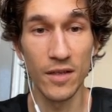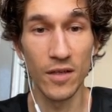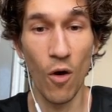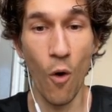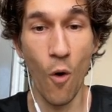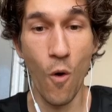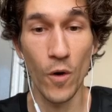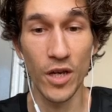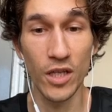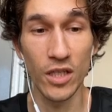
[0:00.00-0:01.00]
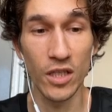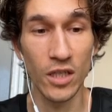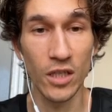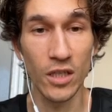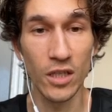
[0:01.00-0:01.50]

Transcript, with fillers: Oh, he's...